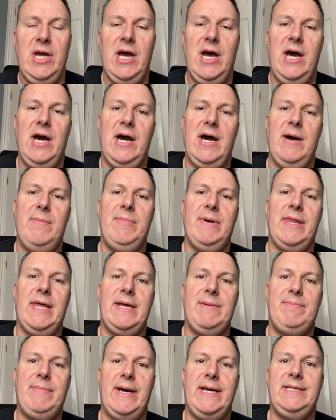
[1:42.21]
but
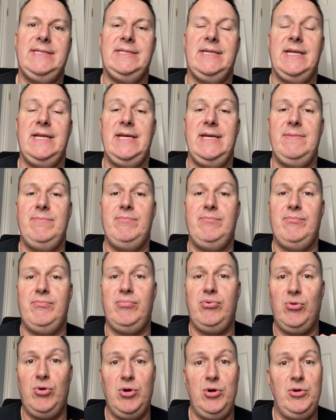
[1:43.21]
they basically
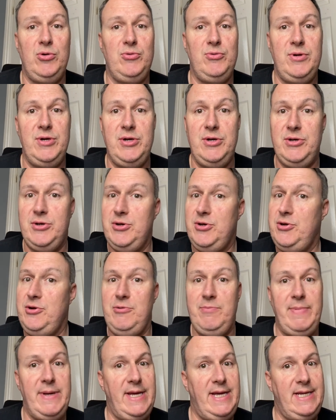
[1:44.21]
brew
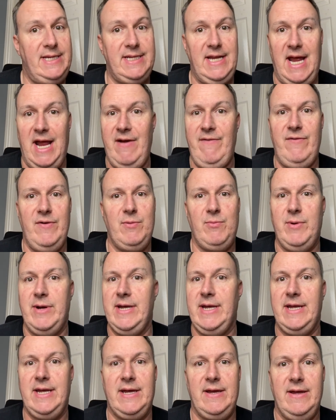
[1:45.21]
new beers every
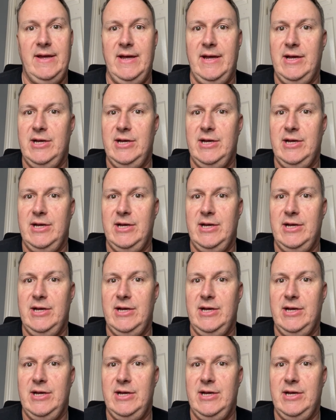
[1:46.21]
week.